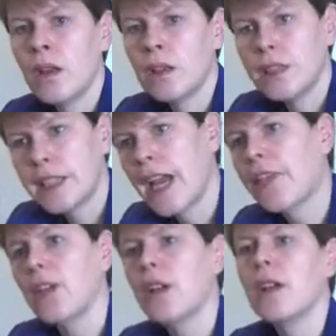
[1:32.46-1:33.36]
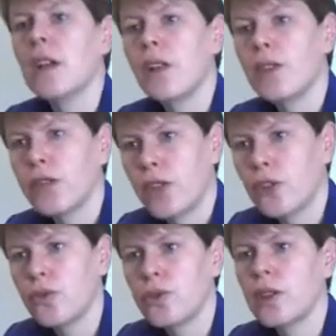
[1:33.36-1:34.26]
Together,
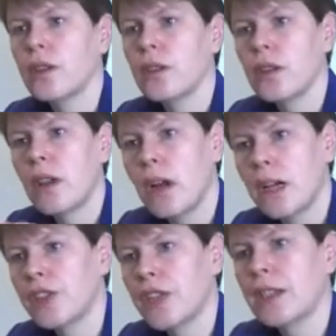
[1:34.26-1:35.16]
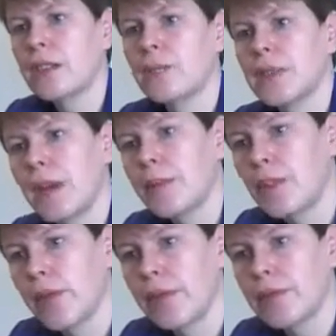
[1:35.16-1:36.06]
those ion channels and
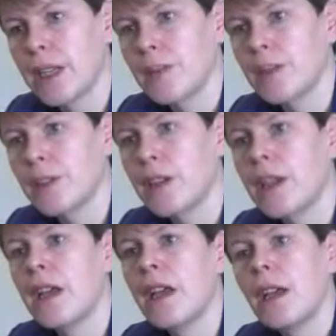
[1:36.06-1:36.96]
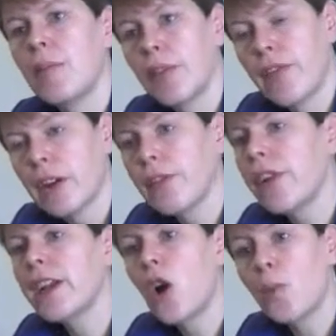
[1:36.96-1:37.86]
metabotrophic receptors provide a
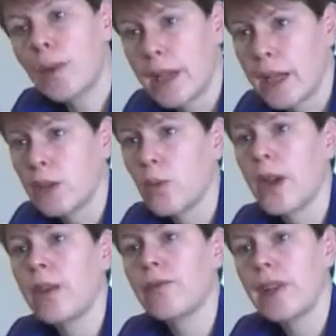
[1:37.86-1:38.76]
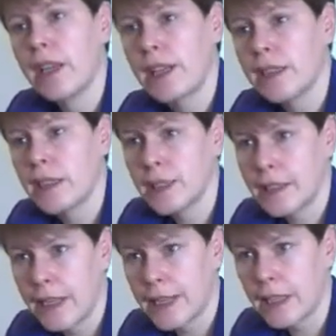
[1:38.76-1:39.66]
very complicated way of regulating the
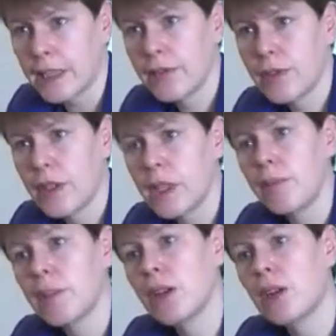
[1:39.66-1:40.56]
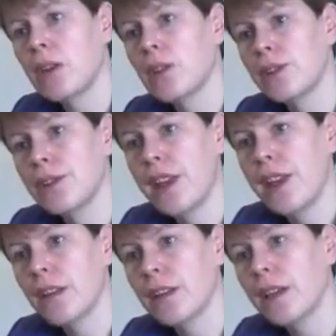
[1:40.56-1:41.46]
cell's activity, because they
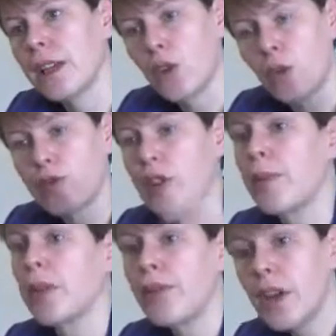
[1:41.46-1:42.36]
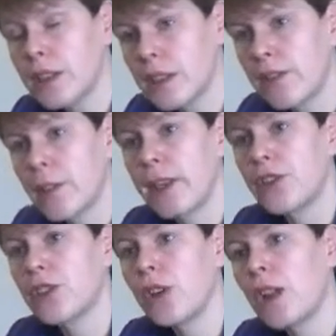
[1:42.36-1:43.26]
can incorporate both fast
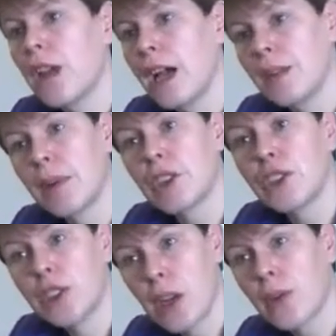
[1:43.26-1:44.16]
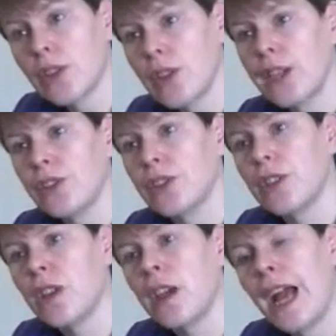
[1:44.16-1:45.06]
information and much slower
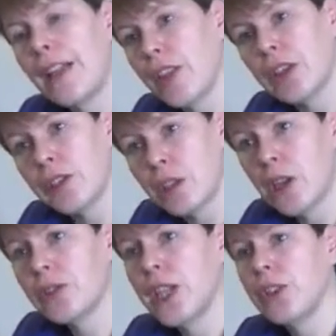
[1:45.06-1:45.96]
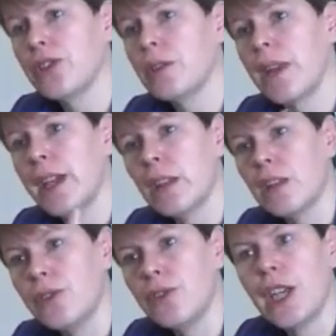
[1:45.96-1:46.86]
changes, and those slow changes may
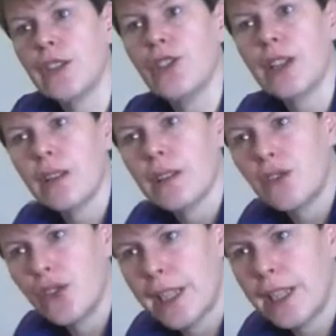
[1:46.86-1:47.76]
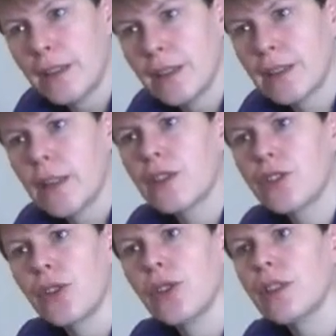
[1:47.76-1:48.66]
include changing genes
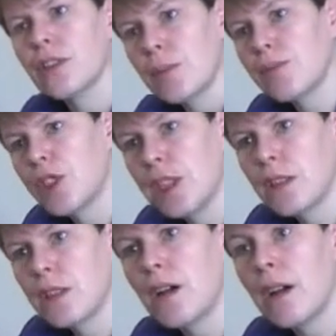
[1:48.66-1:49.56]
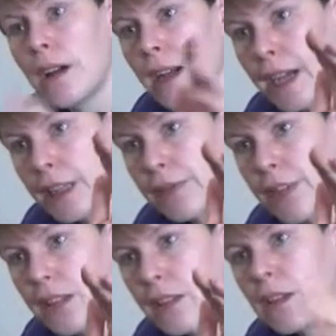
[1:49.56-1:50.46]
so that some genes are
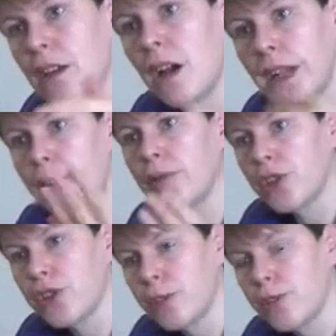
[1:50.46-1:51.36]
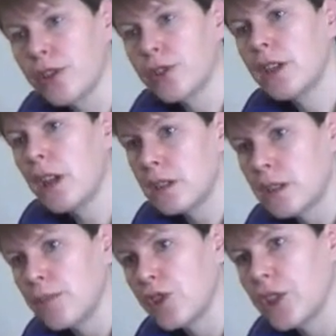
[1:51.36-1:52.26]
activated, i.e. producing protein, and
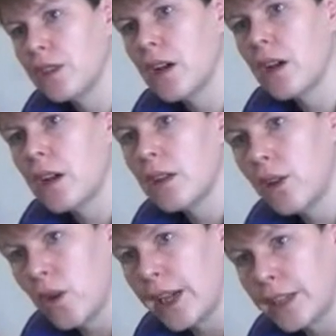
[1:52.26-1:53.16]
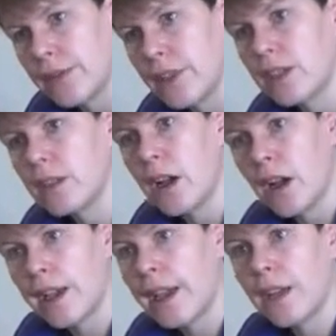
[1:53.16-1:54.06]
some genes are not activated,
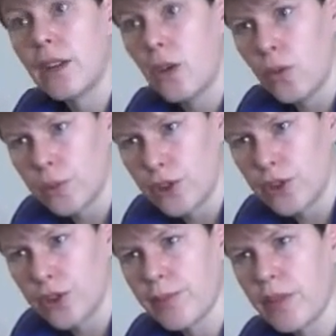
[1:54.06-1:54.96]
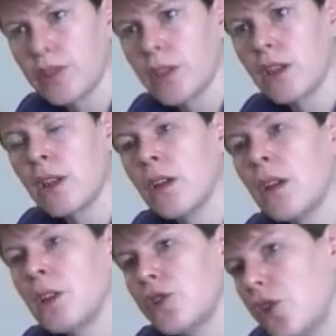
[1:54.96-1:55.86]
i.e. not producing protein.
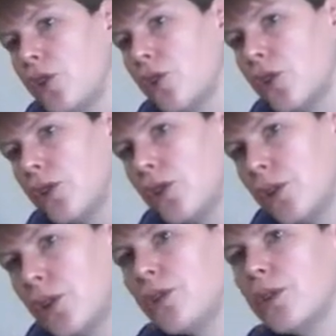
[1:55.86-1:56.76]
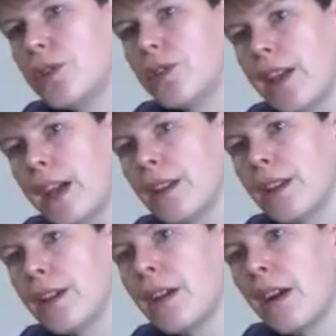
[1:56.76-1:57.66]
So you can use that
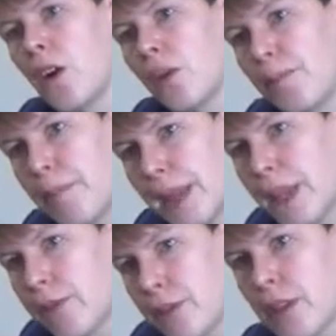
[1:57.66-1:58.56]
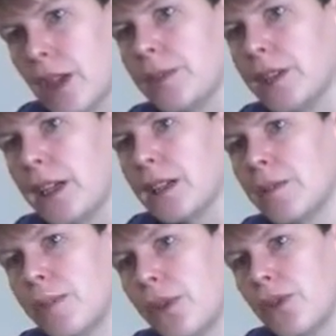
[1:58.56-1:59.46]
on many different
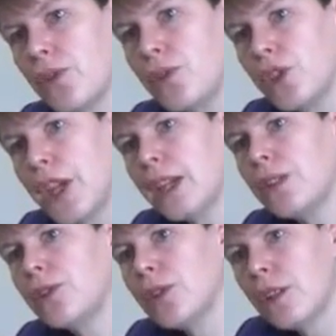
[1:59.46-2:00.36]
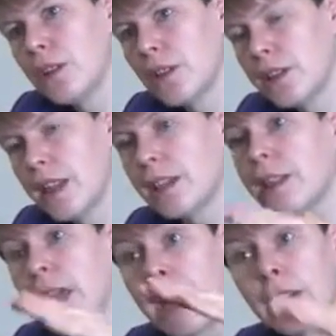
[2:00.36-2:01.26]
timescales, both to change the cell's
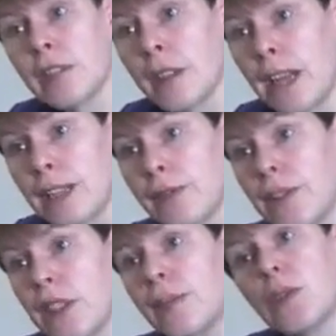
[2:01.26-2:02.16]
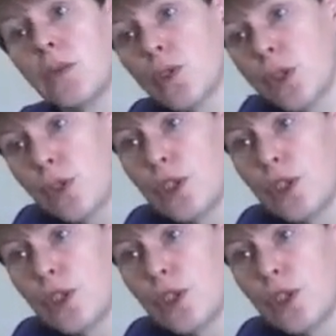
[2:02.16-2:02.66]
electrical activity, but also to